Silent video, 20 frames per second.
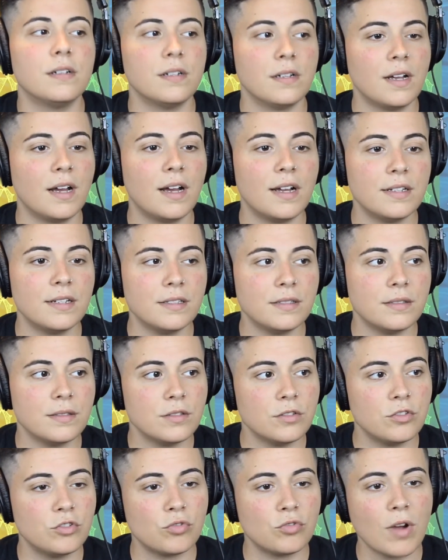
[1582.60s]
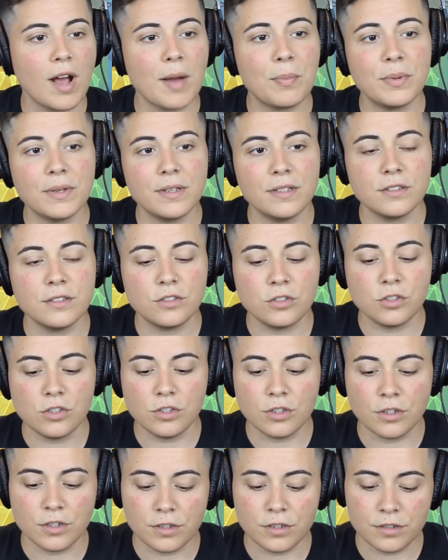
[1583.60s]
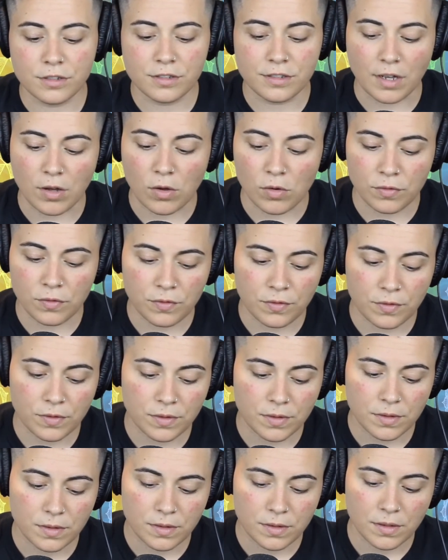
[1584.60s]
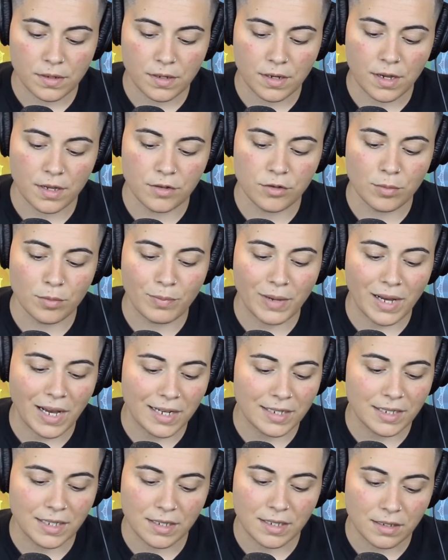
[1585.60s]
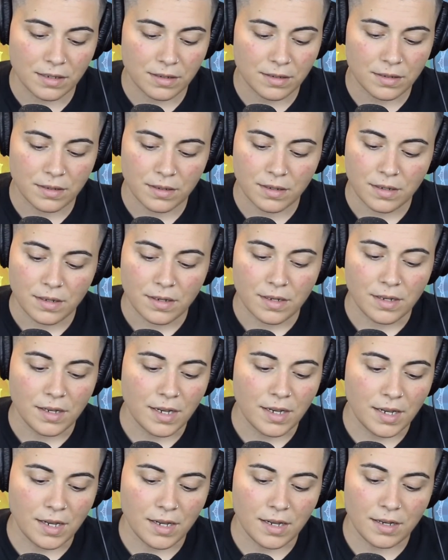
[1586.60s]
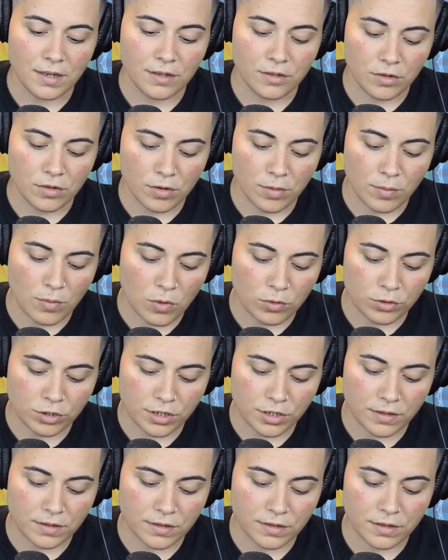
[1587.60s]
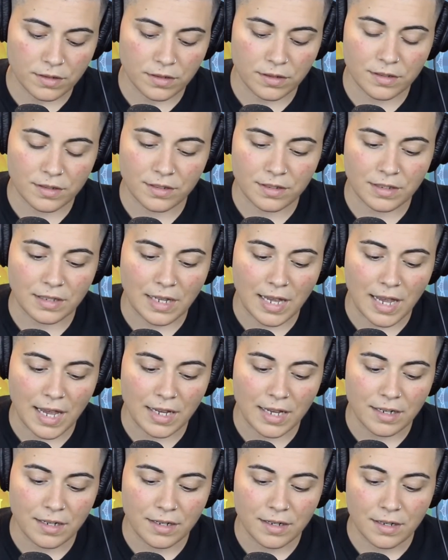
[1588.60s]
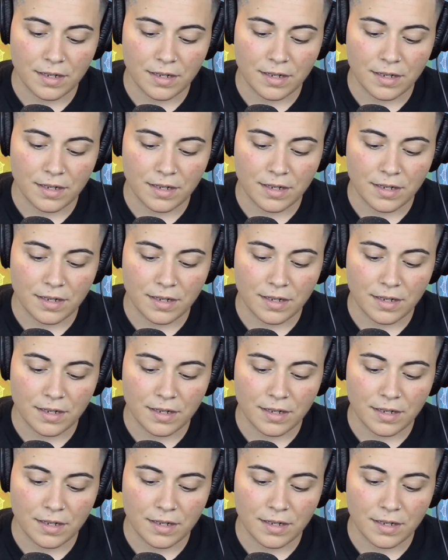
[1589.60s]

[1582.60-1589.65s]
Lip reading: kind of drop into yourself and your body and your emotions and this and that,